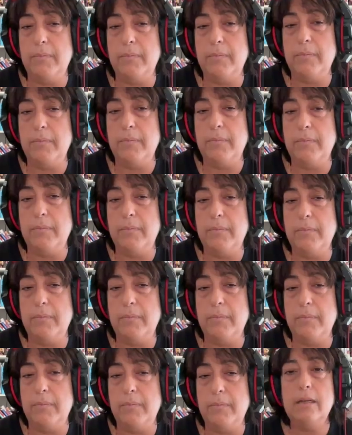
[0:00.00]
be
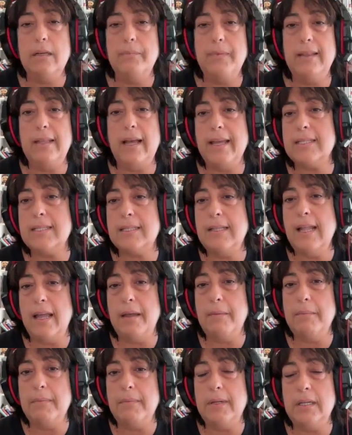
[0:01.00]
found in the kit,
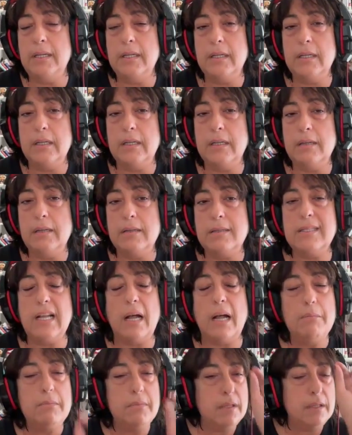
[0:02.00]
and
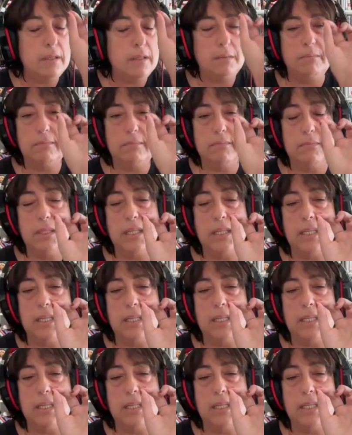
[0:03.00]
I ask them